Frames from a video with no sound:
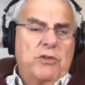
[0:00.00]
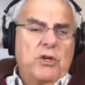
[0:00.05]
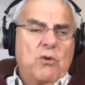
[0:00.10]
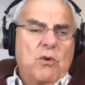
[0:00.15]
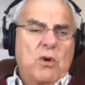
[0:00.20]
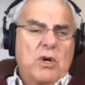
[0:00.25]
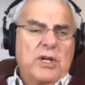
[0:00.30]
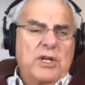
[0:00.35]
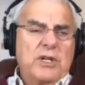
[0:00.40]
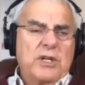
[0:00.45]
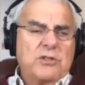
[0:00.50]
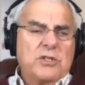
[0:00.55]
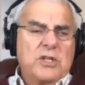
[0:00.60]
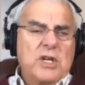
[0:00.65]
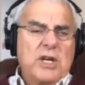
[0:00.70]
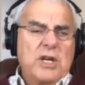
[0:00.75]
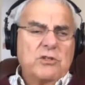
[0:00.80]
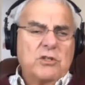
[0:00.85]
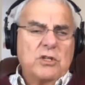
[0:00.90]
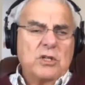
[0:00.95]
the
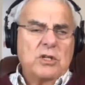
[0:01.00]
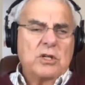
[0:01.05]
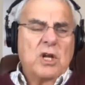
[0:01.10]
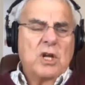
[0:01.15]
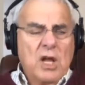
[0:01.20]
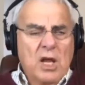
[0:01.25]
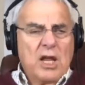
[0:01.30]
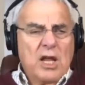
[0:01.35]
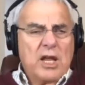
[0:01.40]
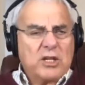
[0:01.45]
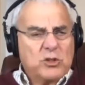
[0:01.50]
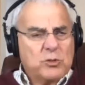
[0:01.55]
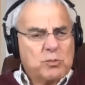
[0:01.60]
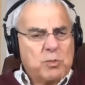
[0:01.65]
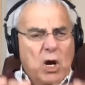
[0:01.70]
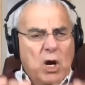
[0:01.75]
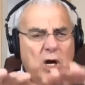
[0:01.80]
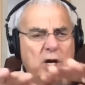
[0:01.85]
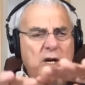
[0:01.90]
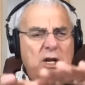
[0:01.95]
organization is
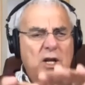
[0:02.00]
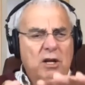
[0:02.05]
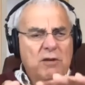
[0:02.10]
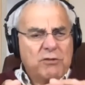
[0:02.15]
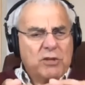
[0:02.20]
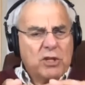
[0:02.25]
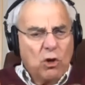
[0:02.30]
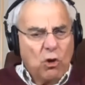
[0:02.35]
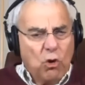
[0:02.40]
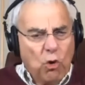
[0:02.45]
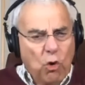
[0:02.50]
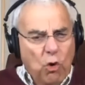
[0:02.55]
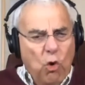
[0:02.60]
part of the